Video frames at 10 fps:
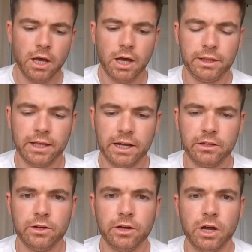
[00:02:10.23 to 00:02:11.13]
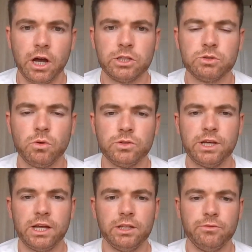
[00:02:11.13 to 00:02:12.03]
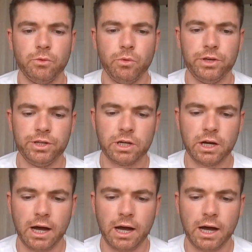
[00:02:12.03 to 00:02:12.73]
And then towards the end of the week,